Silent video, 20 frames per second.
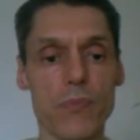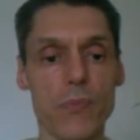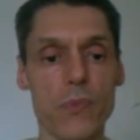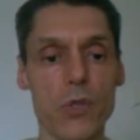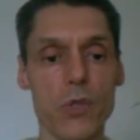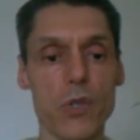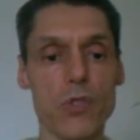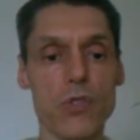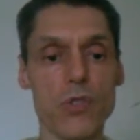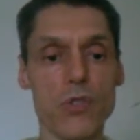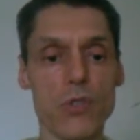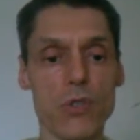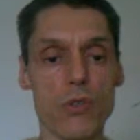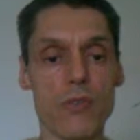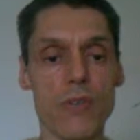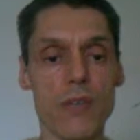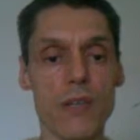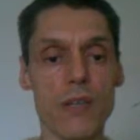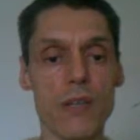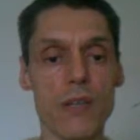
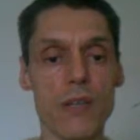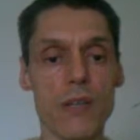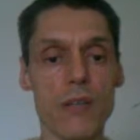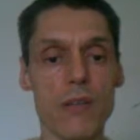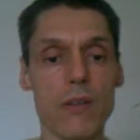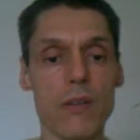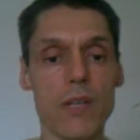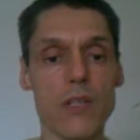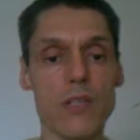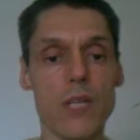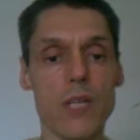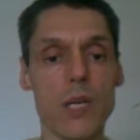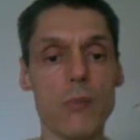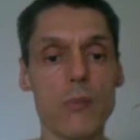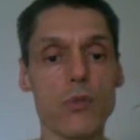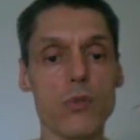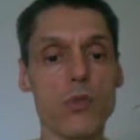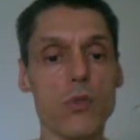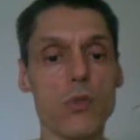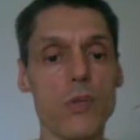Conserving, thus
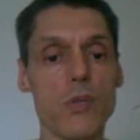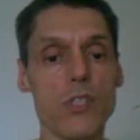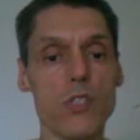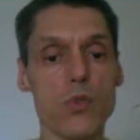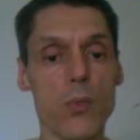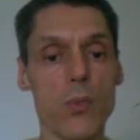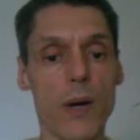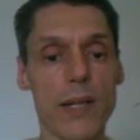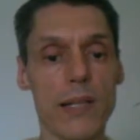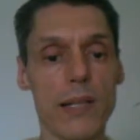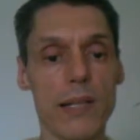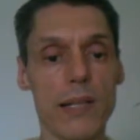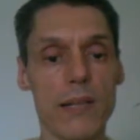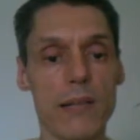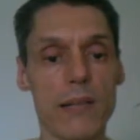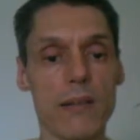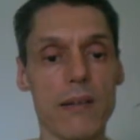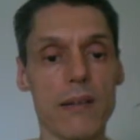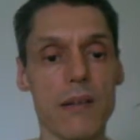able to reach widely.